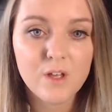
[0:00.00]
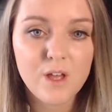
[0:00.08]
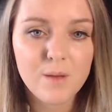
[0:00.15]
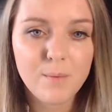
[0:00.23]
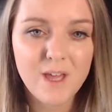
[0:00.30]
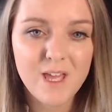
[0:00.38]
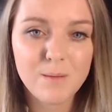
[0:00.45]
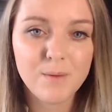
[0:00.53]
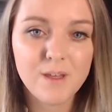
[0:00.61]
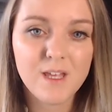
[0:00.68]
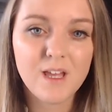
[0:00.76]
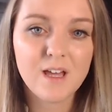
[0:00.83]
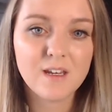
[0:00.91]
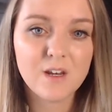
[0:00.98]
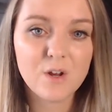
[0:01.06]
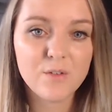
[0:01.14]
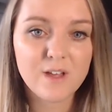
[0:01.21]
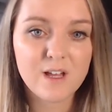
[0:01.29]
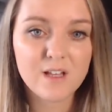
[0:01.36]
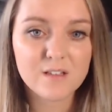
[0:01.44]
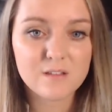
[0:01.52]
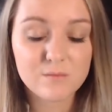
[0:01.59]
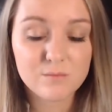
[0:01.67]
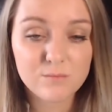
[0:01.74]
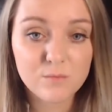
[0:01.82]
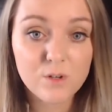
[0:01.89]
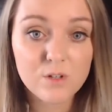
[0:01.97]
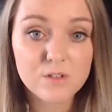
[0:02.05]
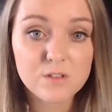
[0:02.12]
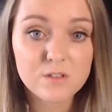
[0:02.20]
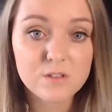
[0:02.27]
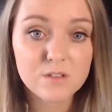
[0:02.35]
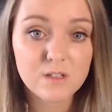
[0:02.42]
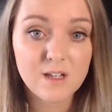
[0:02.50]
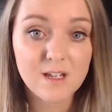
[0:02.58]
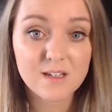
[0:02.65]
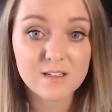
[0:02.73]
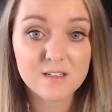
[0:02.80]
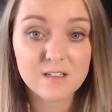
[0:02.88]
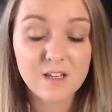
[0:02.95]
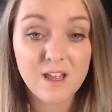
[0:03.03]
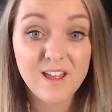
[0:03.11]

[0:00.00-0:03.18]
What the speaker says: a baby. And I know that was and